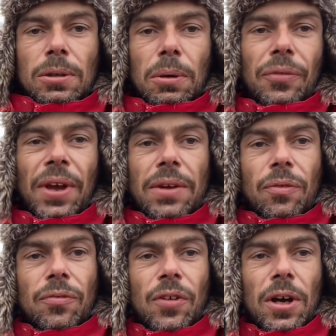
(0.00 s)
Well, Dave
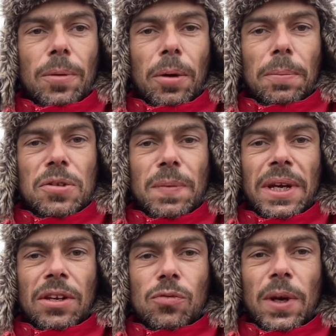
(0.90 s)
on Fur Bob is
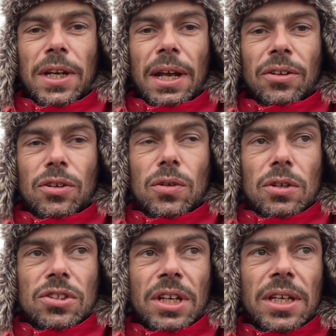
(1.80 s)
making his way down to
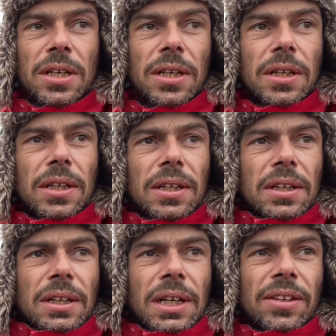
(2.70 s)
Croxley
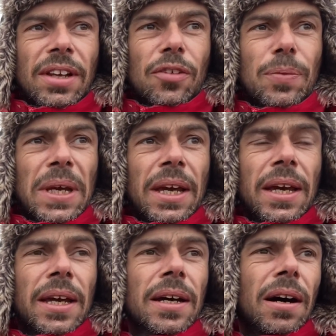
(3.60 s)
and he's left me
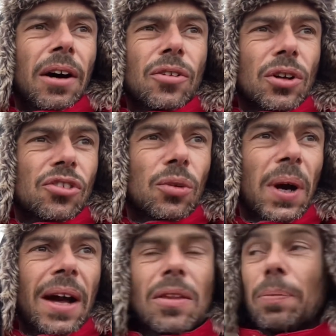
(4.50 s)
here. I've got to sort
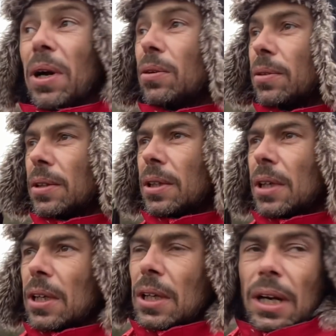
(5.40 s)
out the boat.
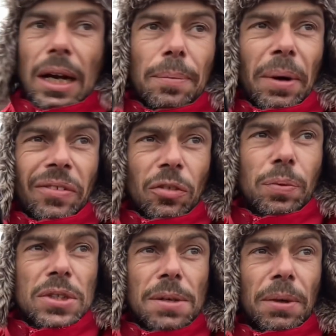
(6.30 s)
Um, I've just
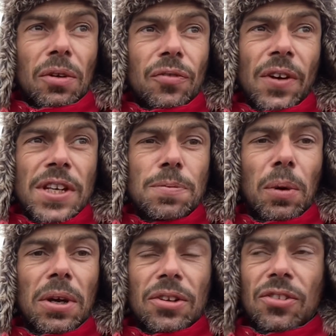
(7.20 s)
put something on
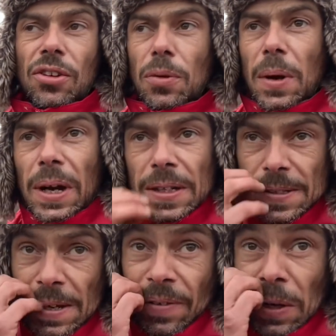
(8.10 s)
Facebook to uh,
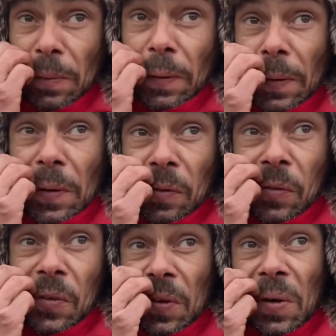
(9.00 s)
see if anyone
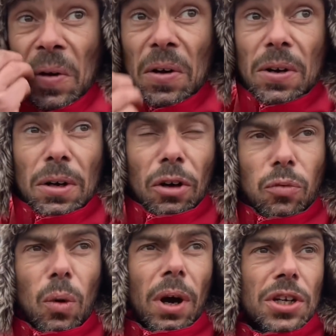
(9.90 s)
knows of
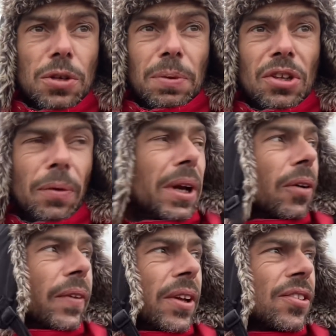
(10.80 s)
what I should be doing
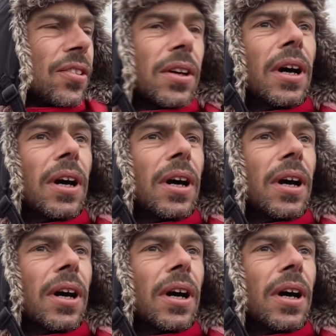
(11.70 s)
on this.